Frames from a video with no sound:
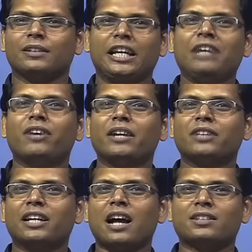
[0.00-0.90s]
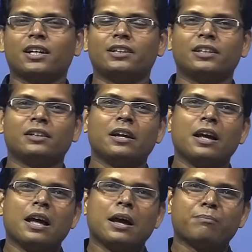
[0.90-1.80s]
even if there are certain
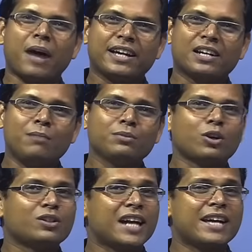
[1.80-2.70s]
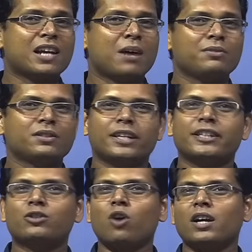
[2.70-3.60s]
bigrams or trigrams that
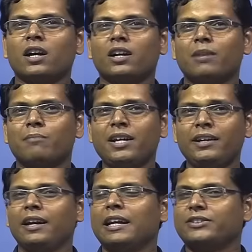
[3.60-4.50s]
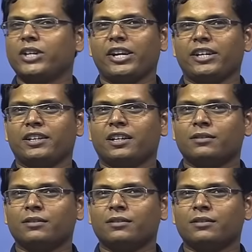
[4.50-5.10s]
did not occur in my training data?